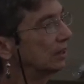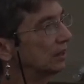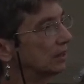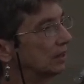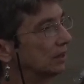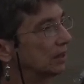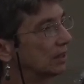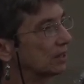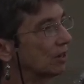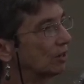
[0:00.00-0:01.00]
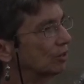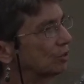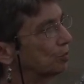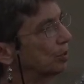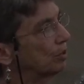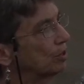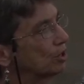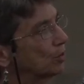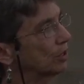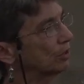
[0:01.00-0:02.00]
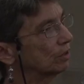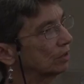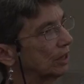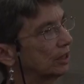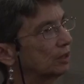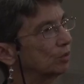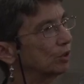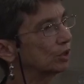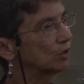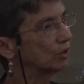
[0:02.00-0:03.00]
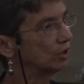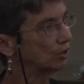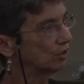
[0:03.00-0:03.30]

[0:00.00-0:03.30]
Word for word: It, it has gone through periods when it looked like it was going